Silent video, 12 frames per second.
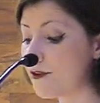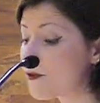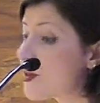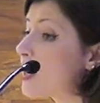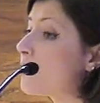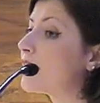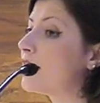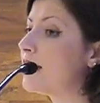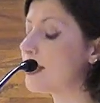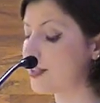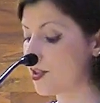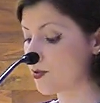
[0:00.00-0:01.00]

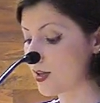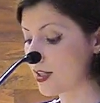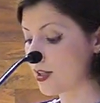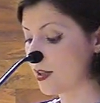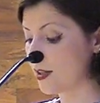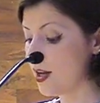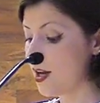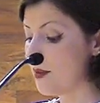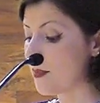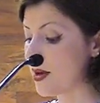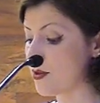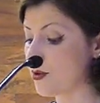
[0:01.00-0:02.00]
Frequently, it is written by